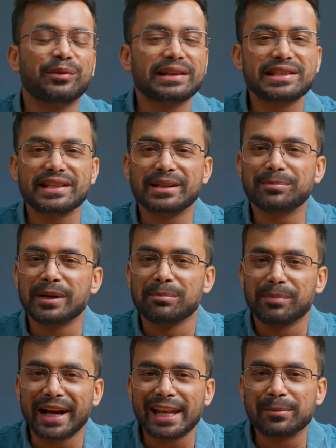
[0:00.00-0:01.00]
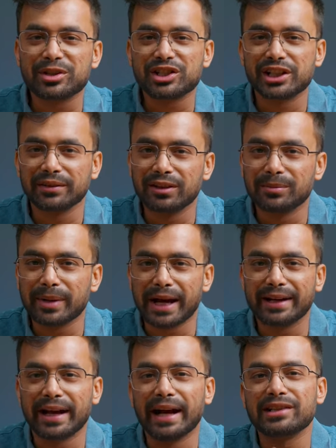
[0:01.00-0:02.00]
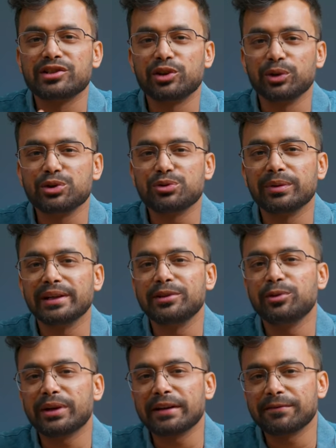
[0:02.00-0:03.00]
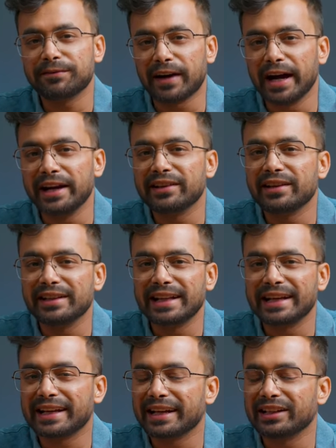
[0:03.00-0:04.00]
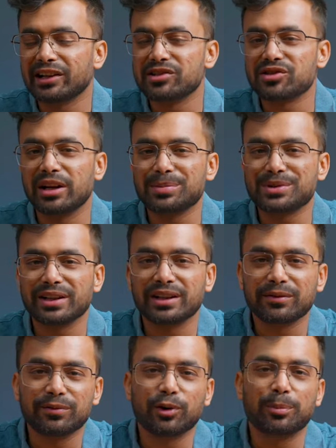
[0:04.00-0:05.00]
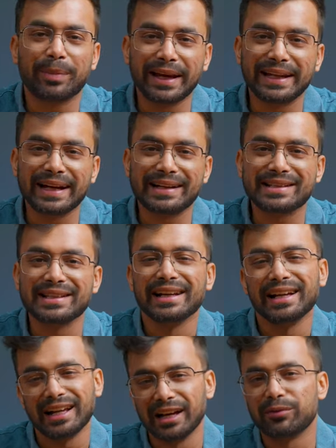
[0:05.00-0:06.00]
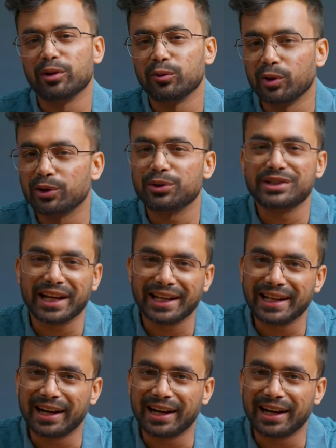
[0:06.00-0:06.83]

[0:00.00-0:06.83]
what's up? My name is Shivam and as usual, you can find the link in the description for Payments if you want to check it